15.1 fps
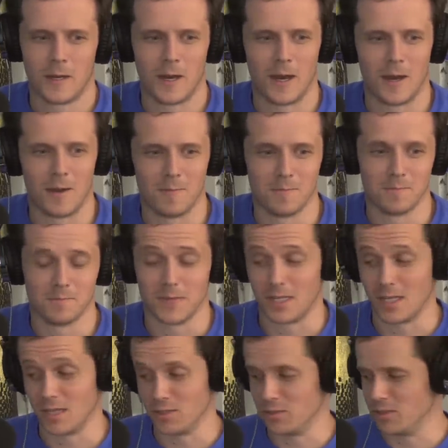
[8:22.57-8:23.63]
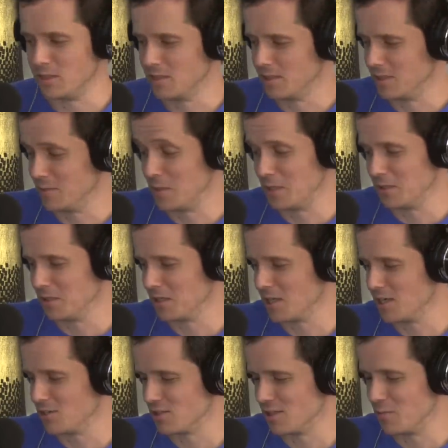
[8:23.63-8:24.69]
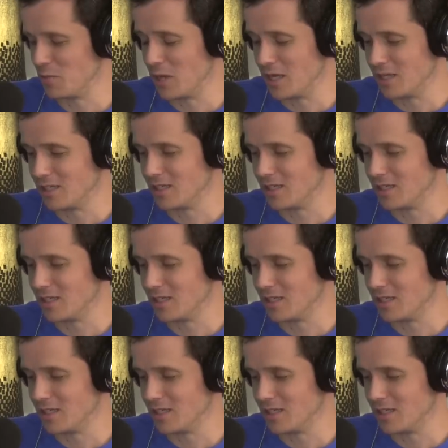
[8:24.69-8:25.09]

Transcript: And I do email her occasionally, but